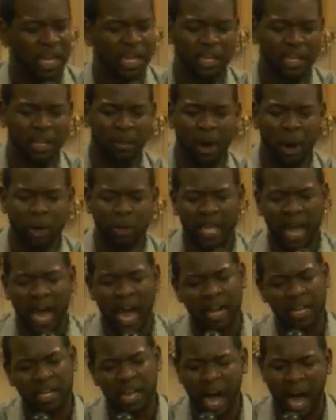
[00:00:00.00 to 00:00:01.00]
in the Most
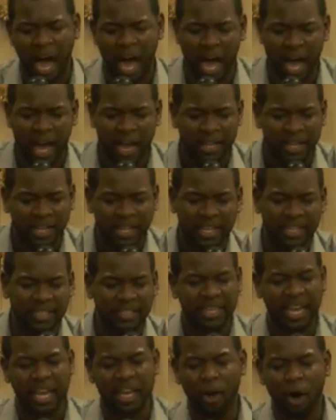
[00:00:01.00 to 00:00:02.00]
High God and
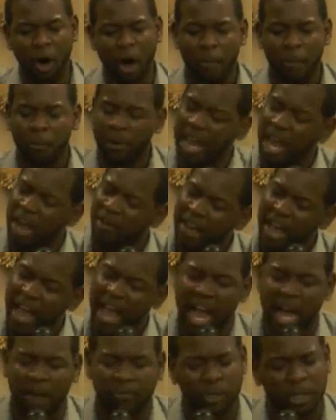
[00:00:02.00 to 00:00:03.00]
say, Lord, whatever I
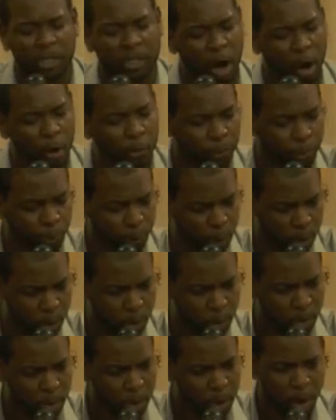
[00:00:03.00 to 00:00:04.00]
have to go
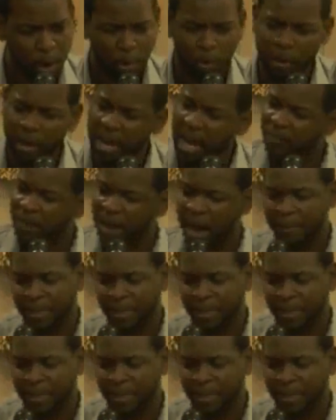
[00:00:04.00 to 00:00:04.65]
through, whatever I